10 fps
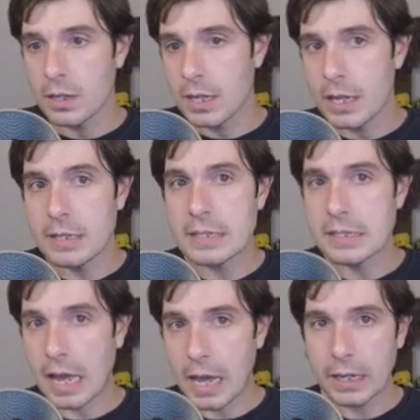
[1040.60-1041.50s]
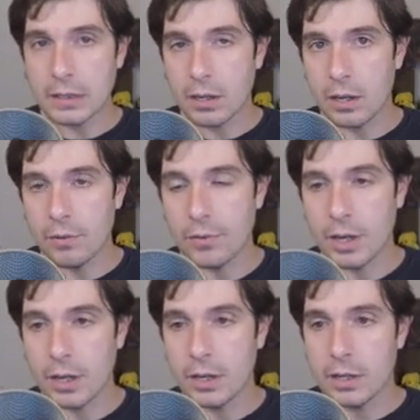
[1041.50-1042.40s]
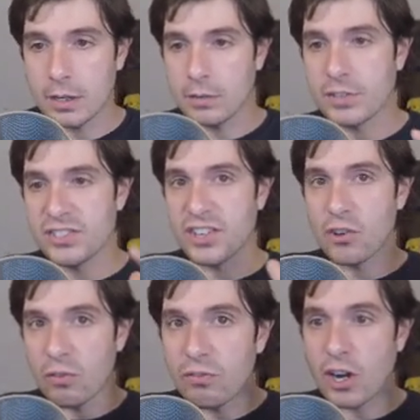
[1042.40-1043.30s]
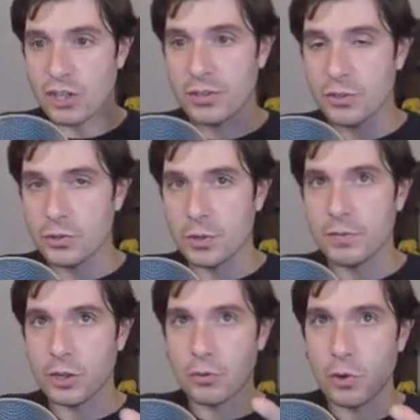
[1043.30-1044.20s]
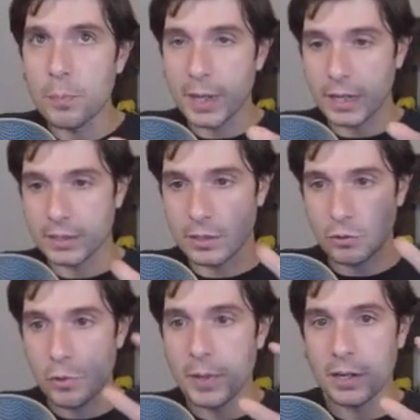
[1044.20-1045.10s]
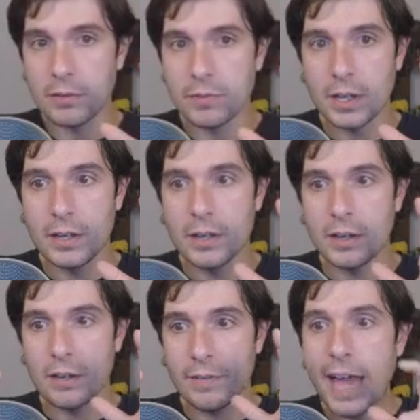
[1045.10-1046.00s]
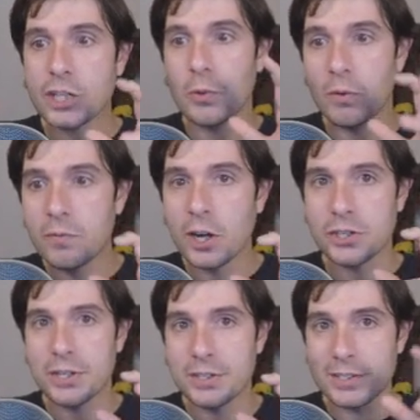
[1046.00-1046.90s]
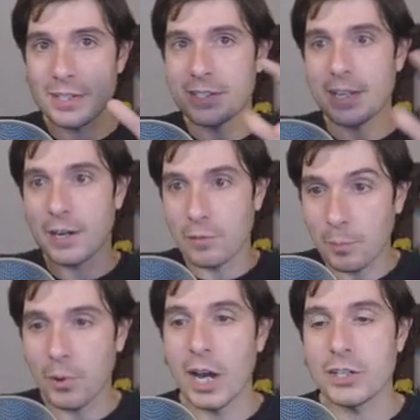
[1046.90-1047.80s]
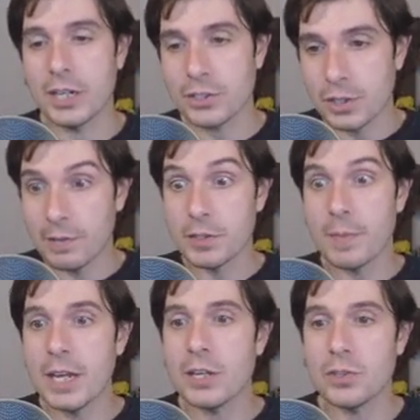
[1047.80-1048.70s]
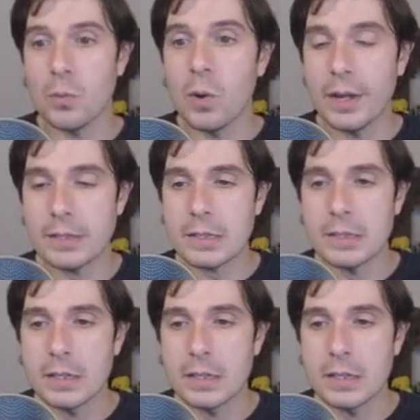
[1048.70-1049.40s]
inside of a, uh, of a single function. There's sort of a grouping. It's a grouping of of actual functions inside of a project. So you can have as many as you want.